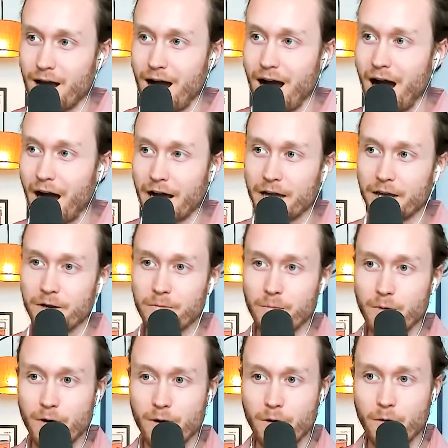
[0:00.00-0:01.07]
I
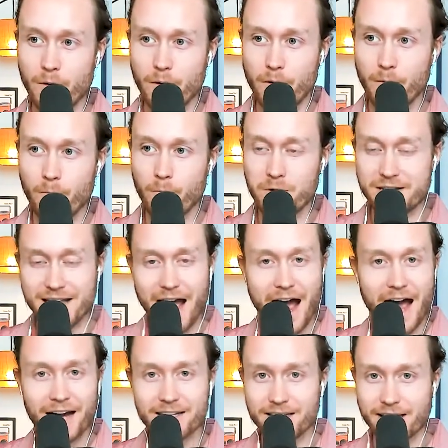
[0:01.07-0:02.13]
was
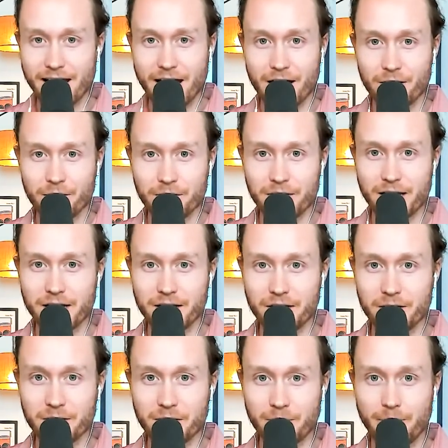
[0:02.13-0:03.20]
acting out in
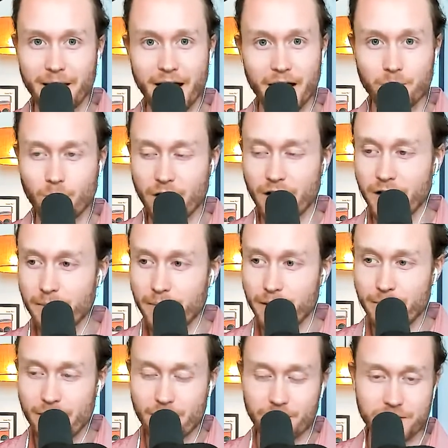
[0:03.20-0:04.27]
a bad way.
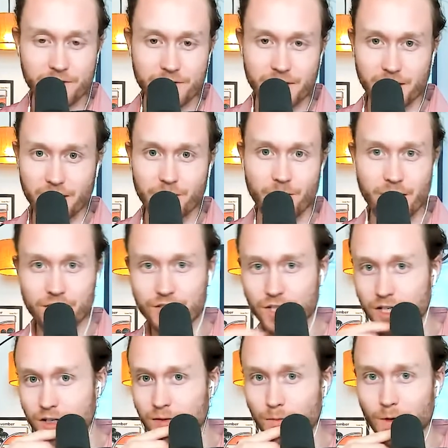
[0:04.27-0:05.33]
Maybe I was using
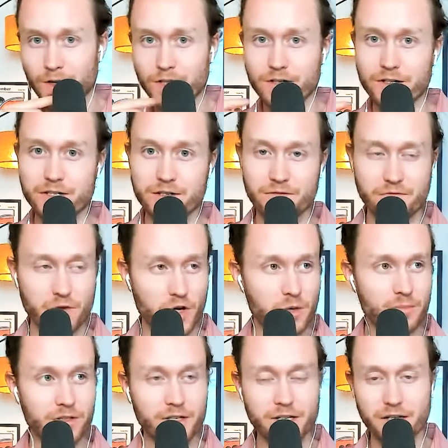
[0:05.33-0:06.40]
aggression, whether it's
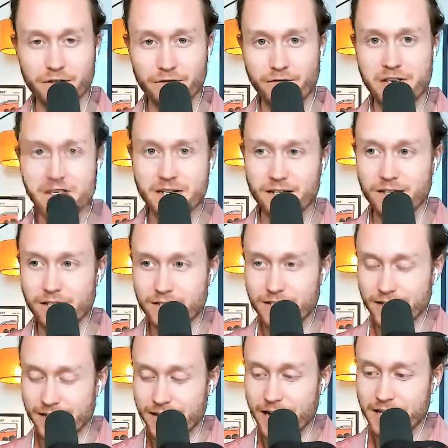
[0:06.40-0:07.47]
verbally or physically,
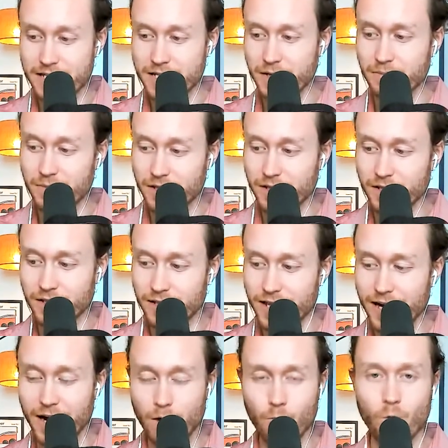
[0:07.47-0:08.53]
to get something
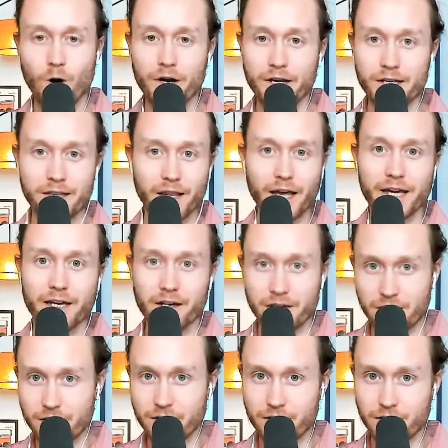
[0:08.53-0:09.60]
that I wanted, like a
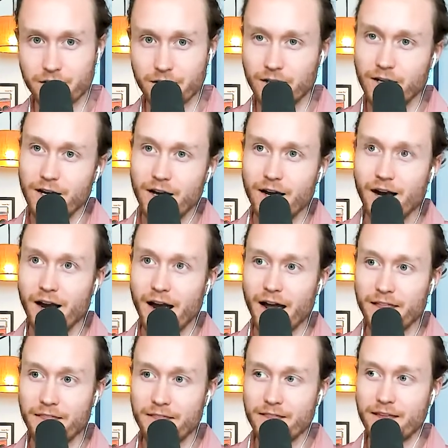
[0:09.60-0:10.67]
cookie.
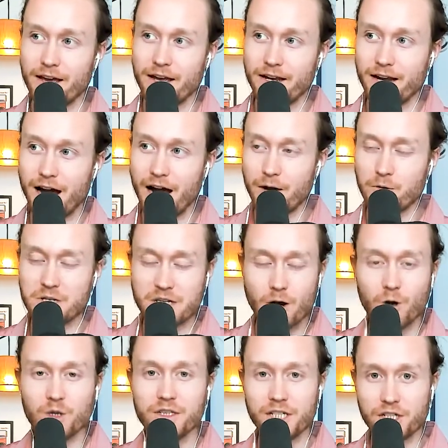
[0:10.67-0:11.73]
And then I was
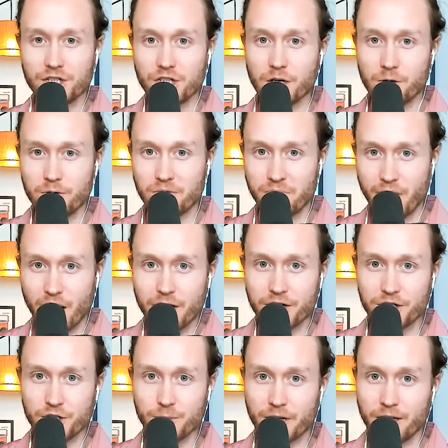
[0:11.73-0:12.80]
only shown
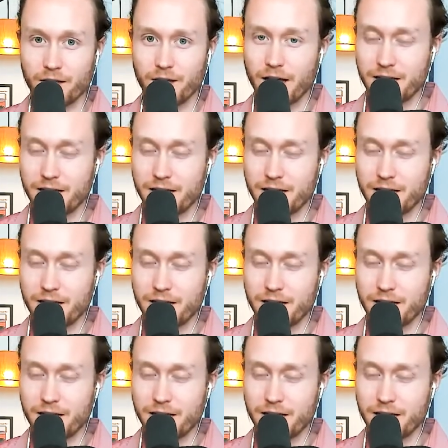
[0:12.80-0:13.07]
punishment.